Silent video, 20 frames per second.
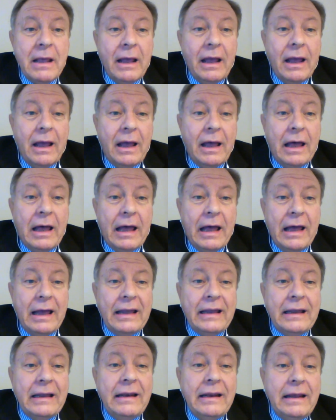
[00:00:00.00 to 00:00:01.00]

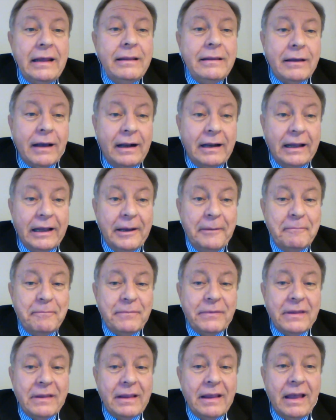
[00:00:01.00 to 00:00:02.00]
In Italy,
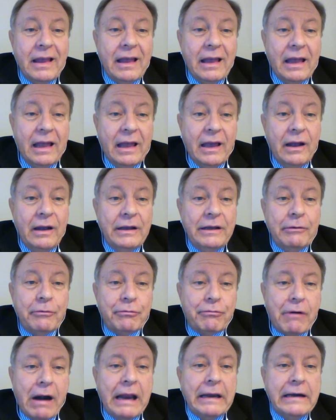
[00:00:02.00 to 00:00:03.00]

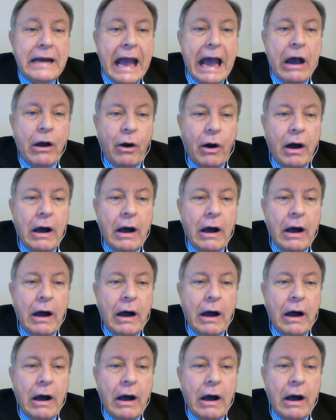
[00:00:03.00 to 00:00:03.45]
right now,